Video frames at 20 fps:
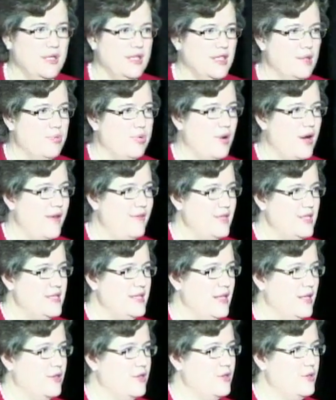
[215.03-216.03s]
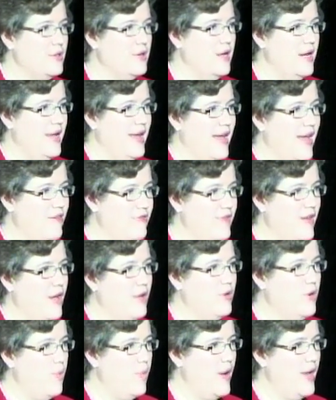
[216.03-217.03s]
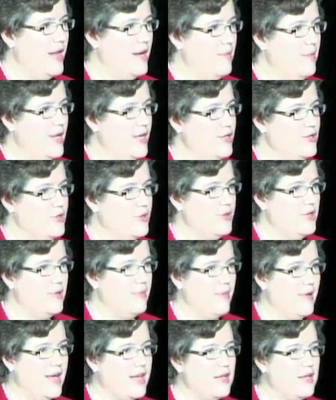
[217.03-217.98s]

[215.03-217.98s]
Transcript: In the private sector, I found a way to make sure that my